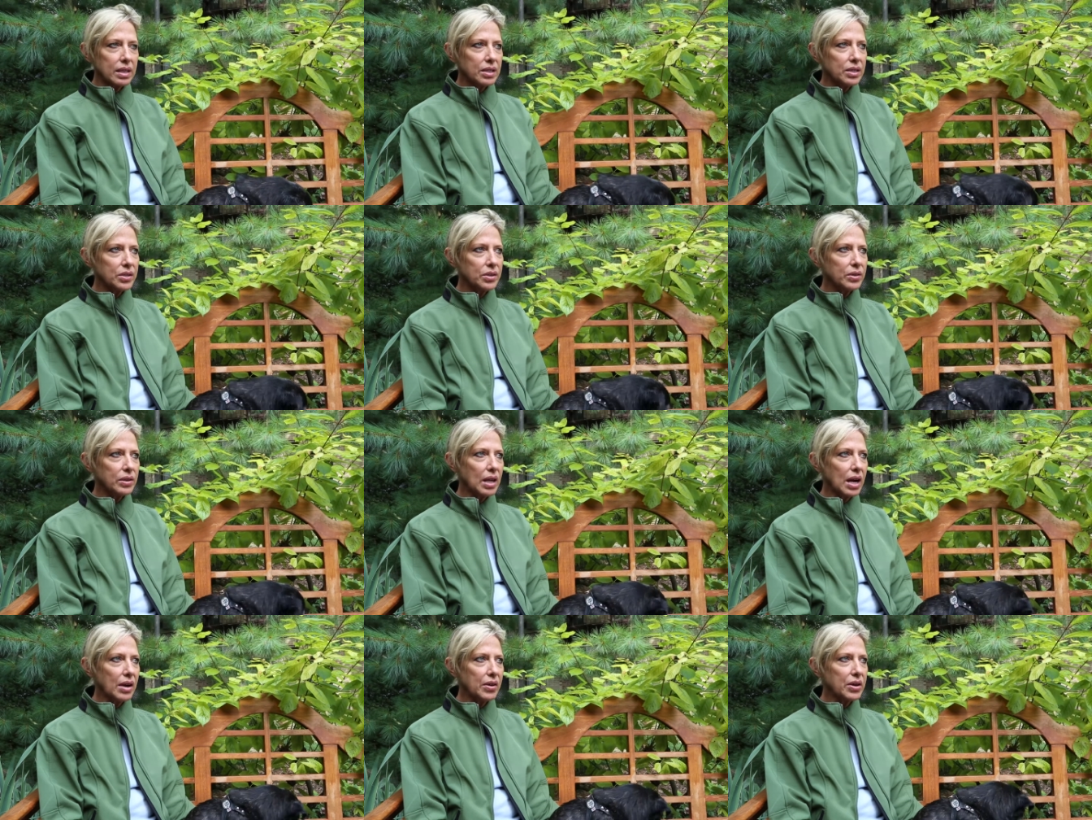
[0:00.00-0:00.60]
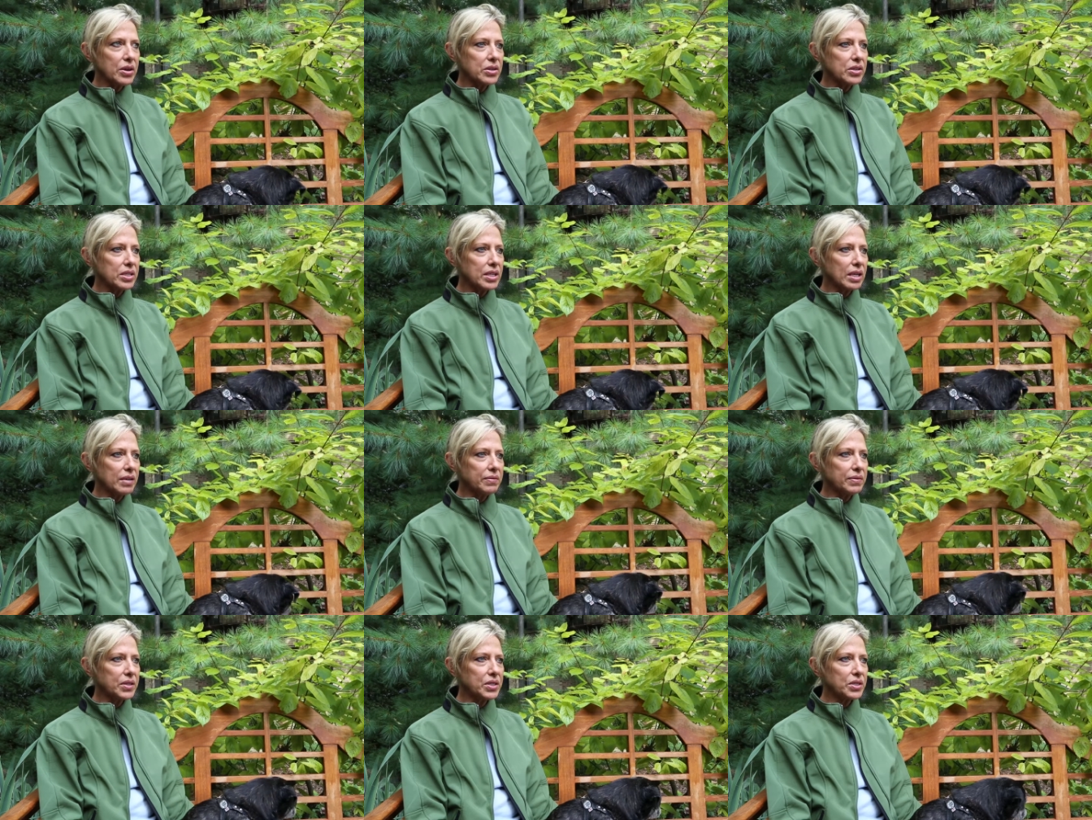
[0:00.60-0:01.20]
to allow
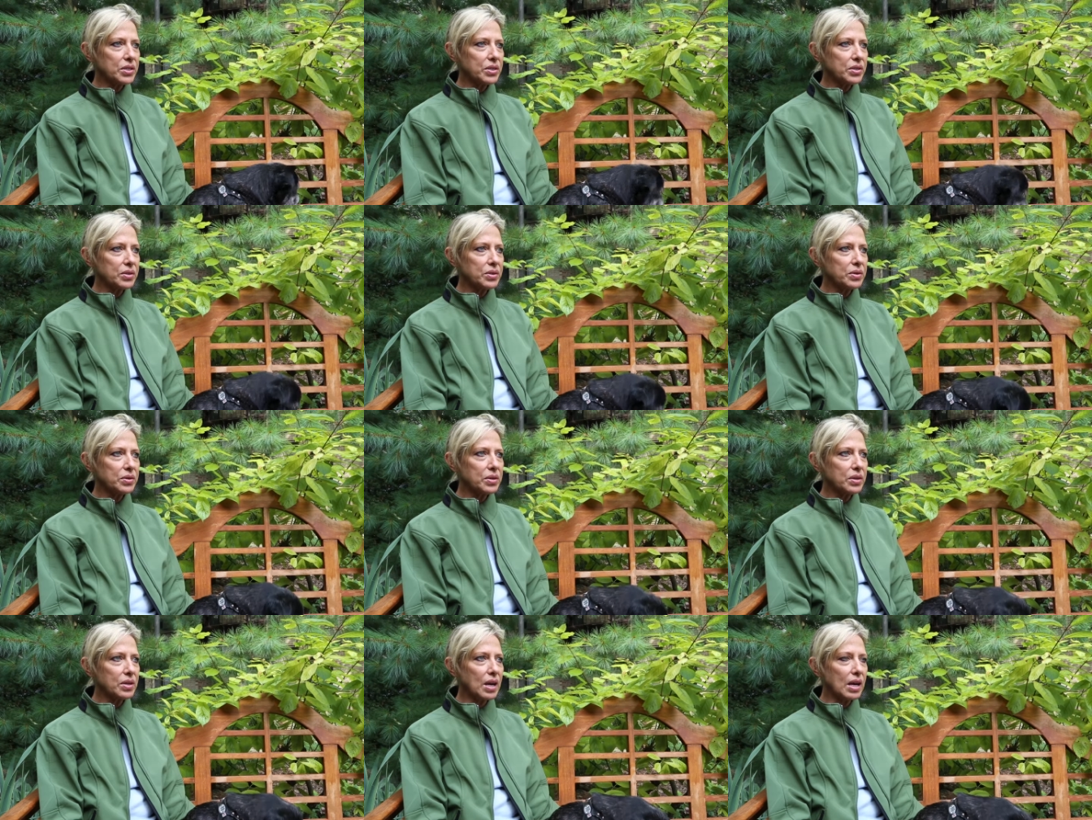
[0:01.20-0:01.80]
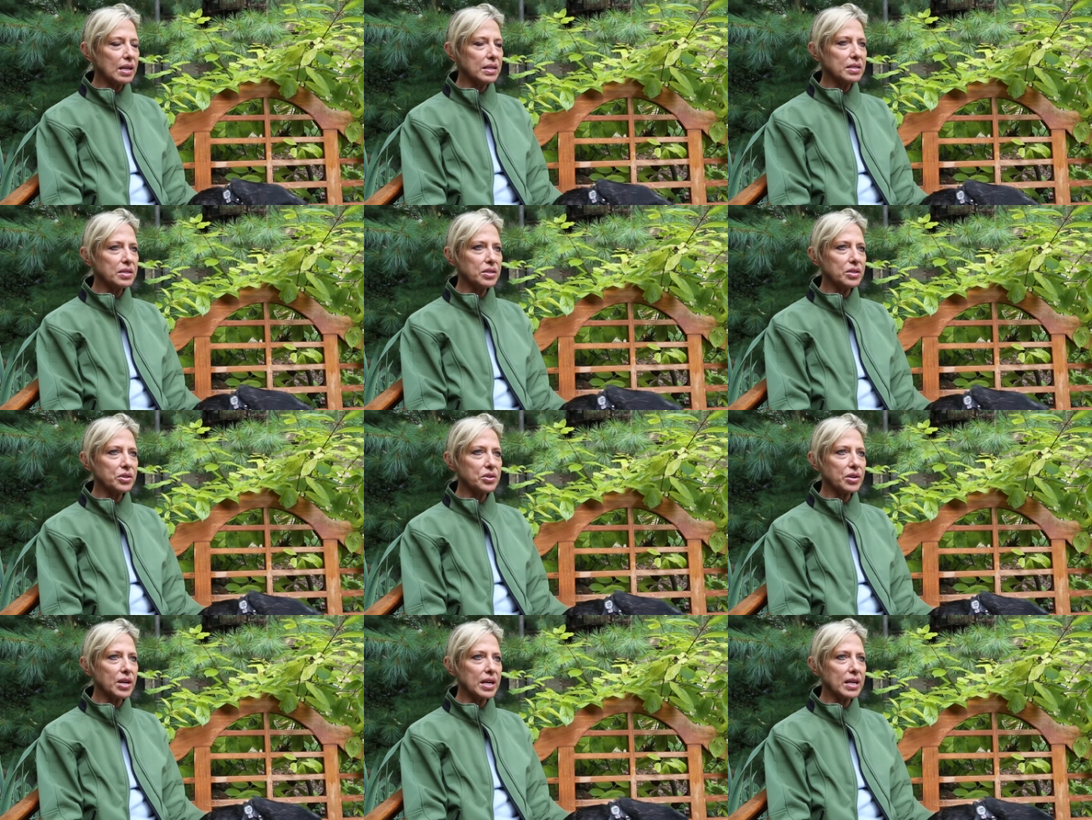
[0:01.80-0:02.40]
yourself to
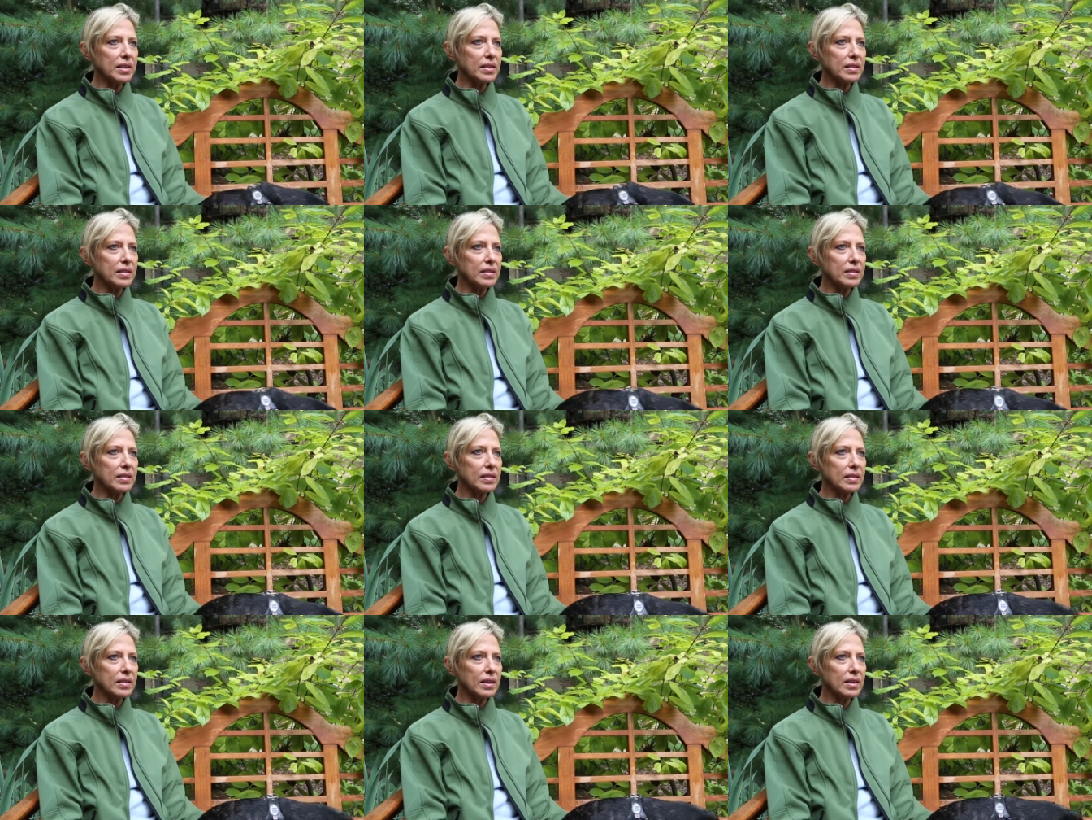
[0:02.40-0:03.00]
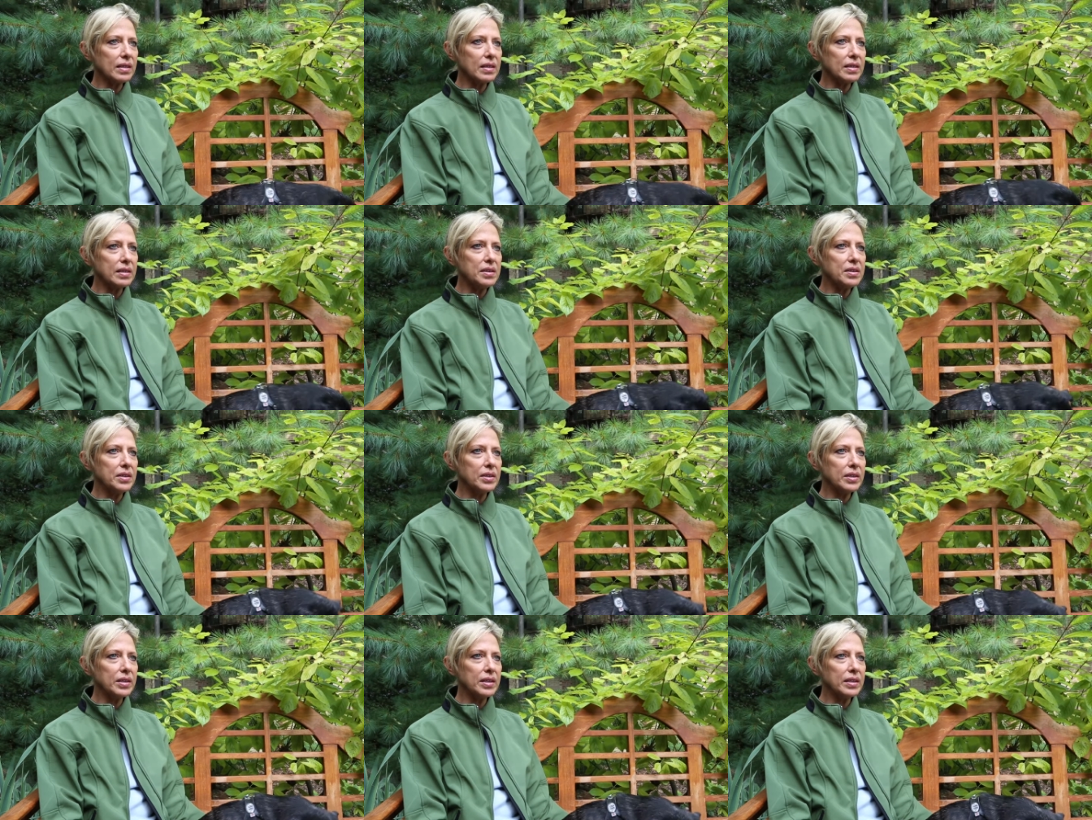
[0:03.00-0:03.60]
concentrate on
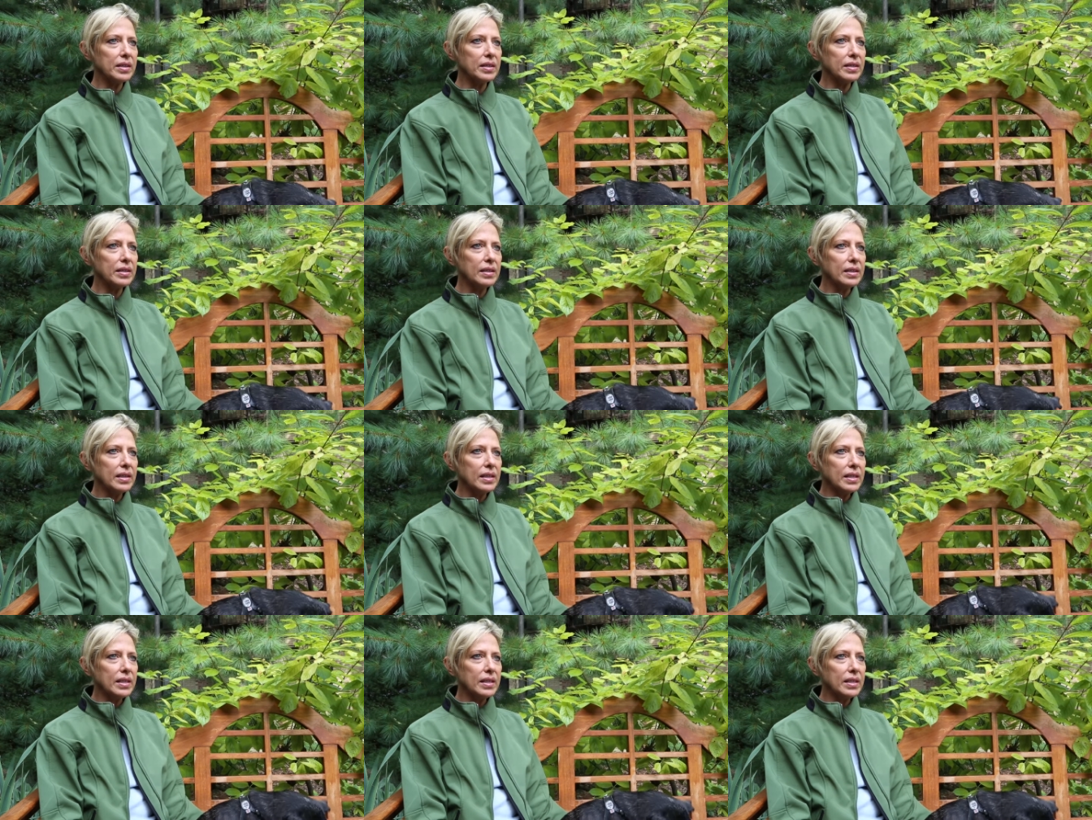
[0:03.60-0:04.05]
your